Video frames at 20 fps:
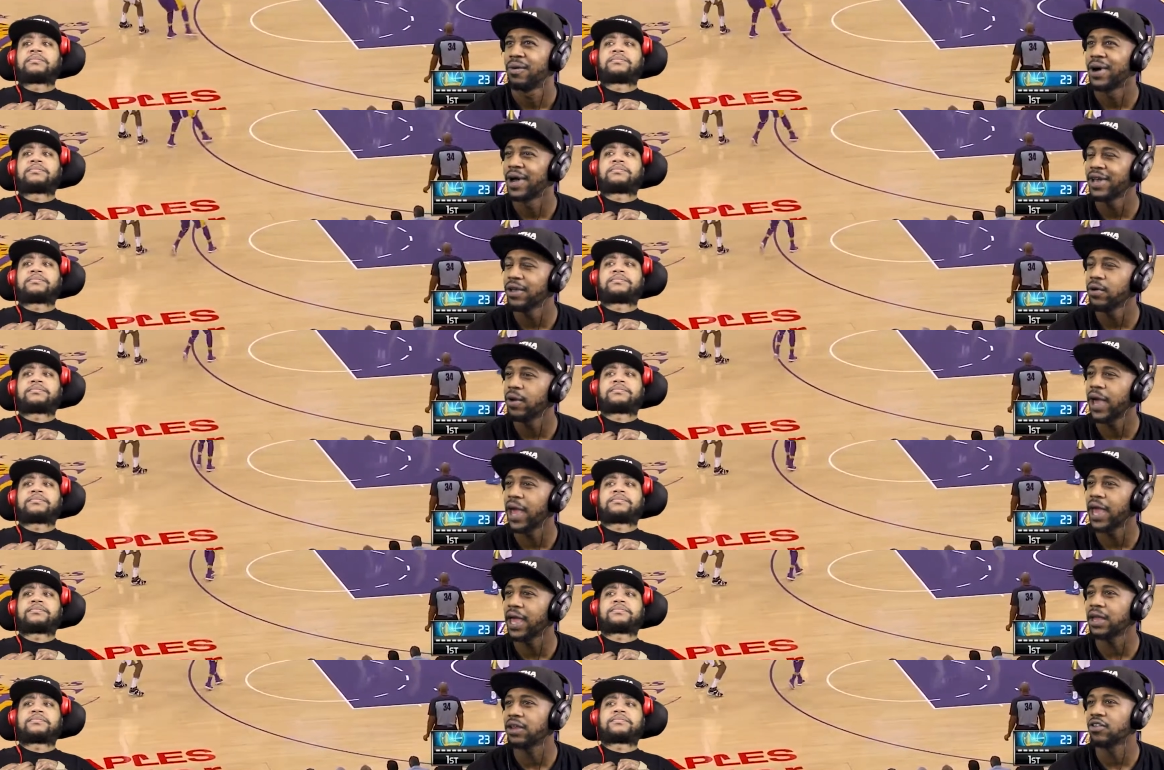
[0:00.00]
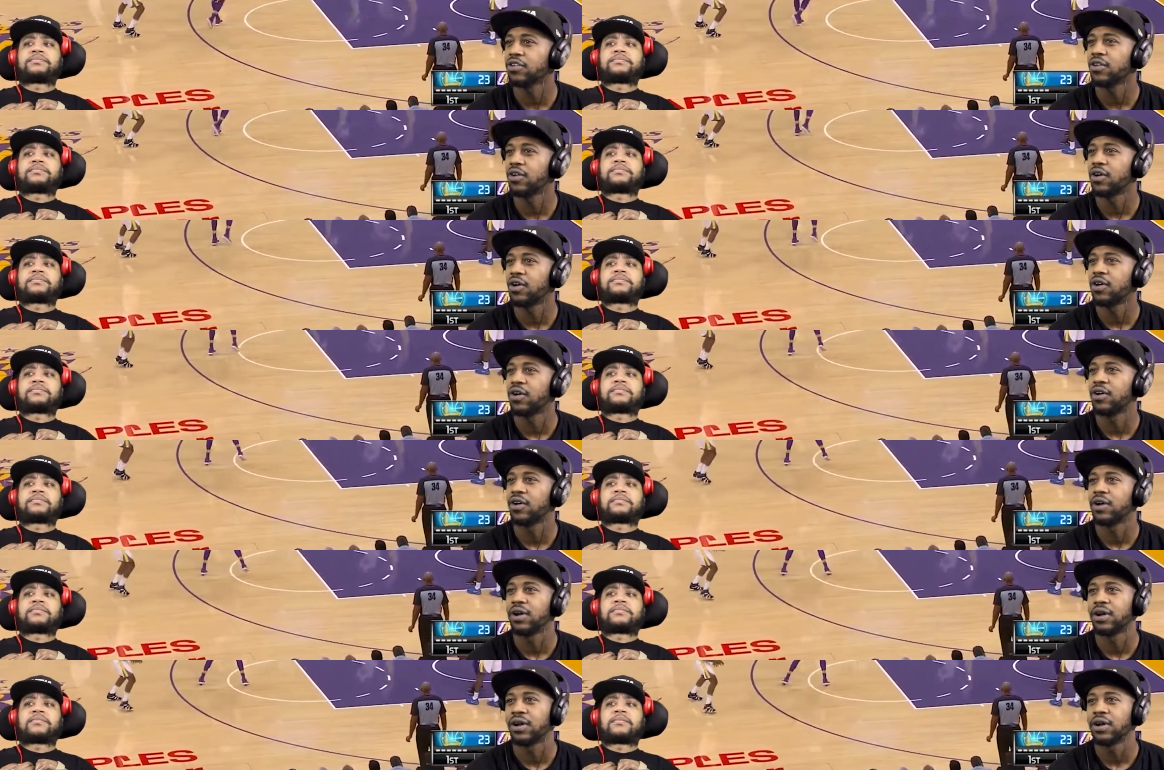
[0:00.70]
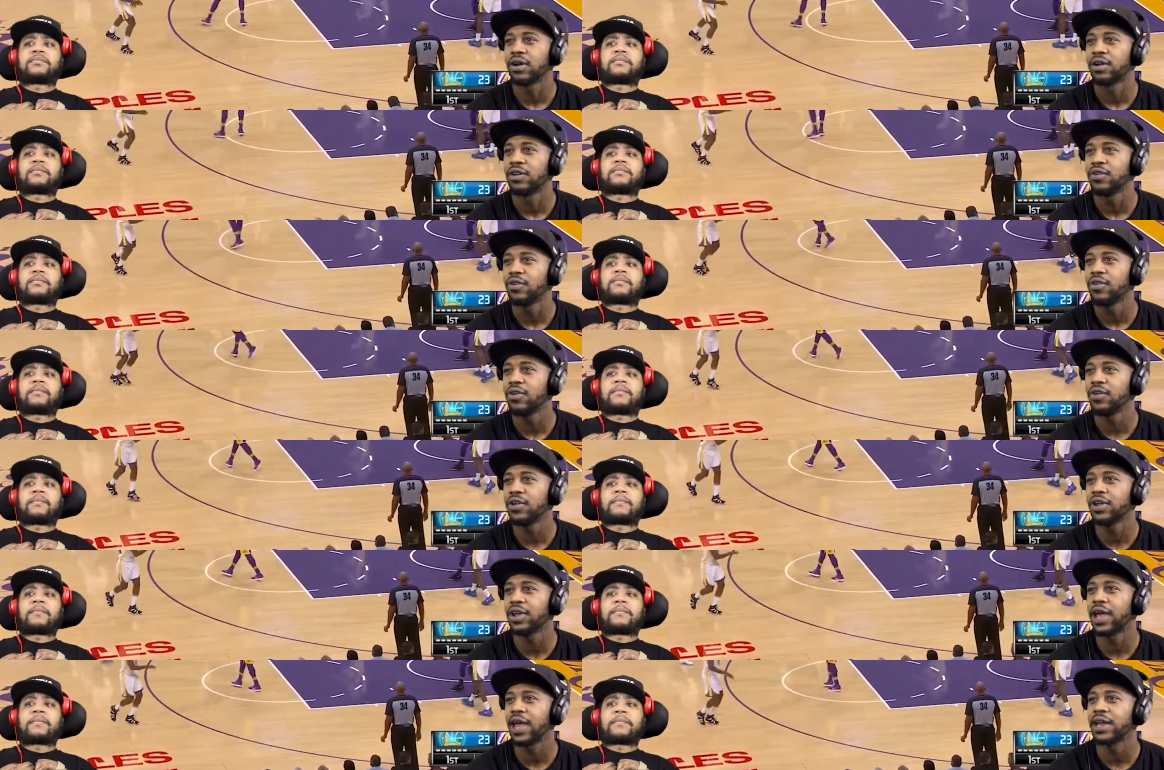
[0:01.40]
Speaker 1: Why you hate so hard? You don't
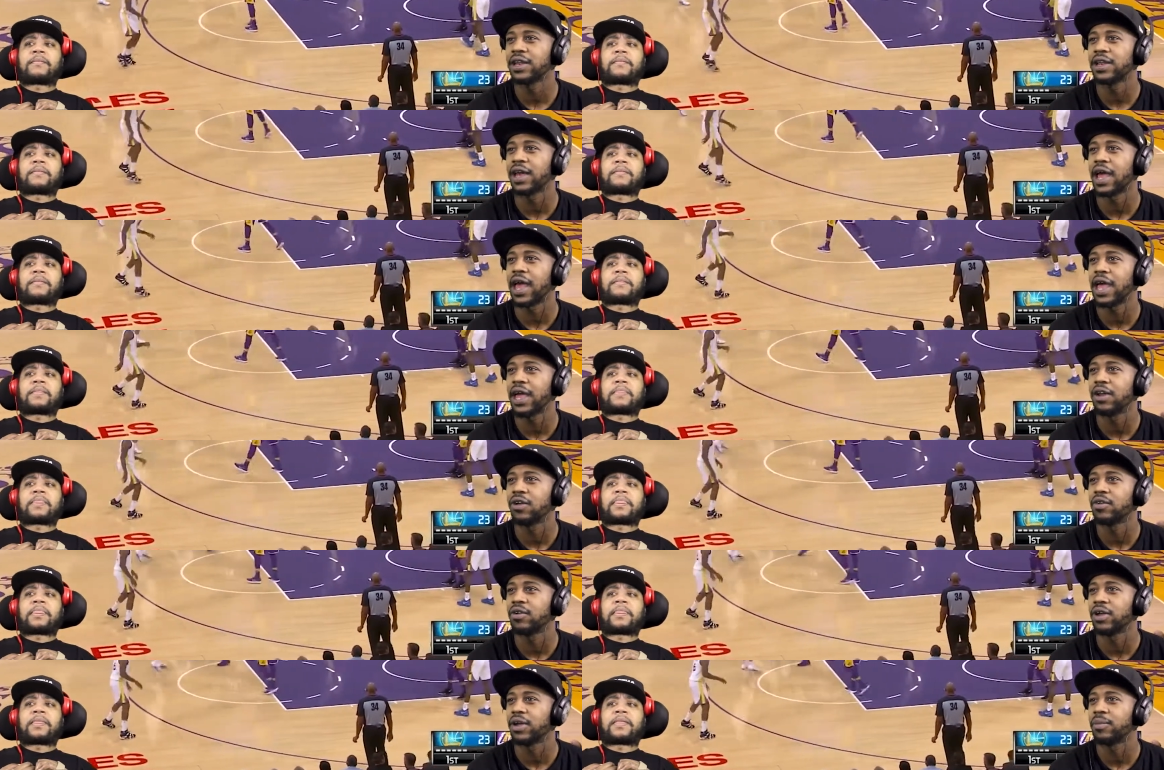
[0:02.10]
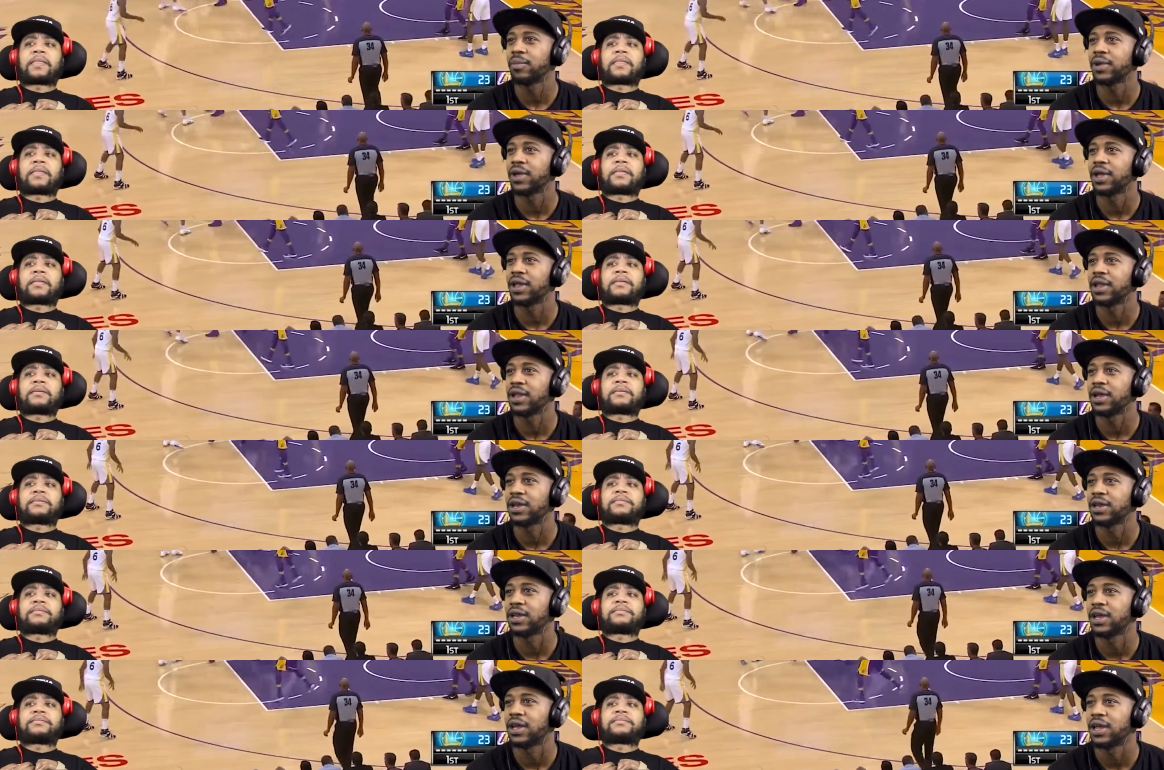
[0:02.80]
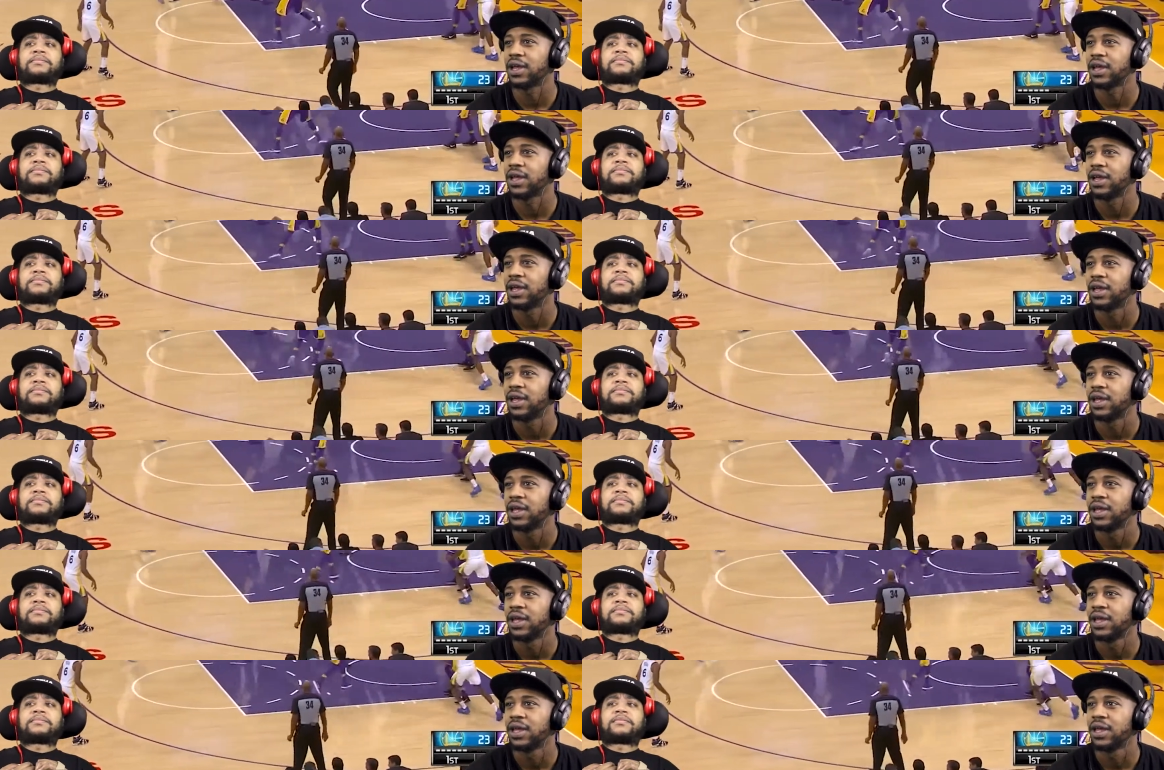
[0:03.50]
even have to hate on that man like that.
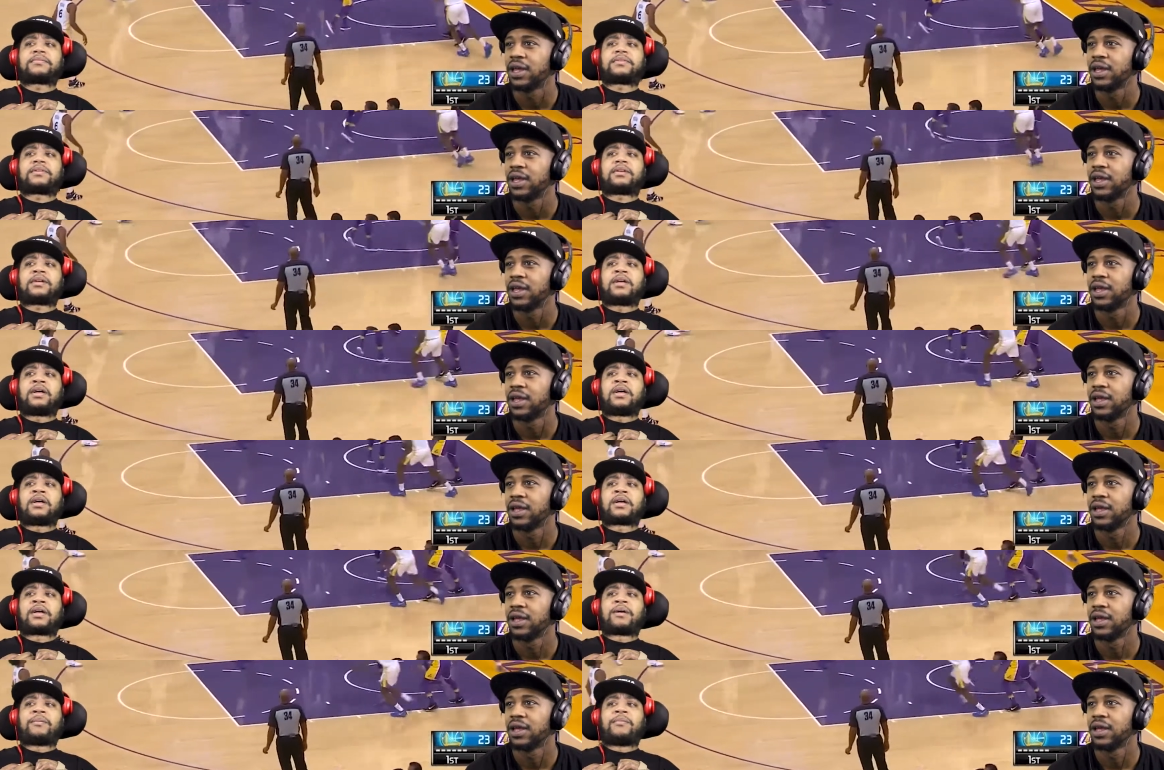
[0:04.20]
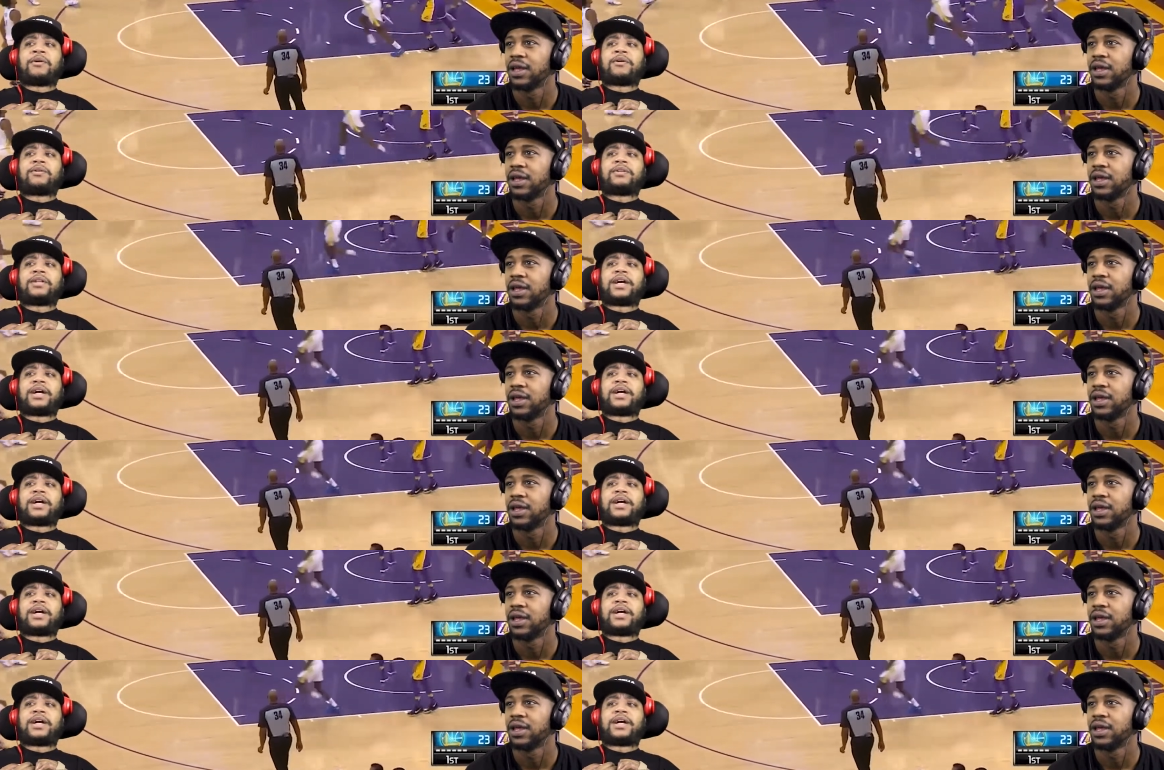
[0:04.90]
Come on,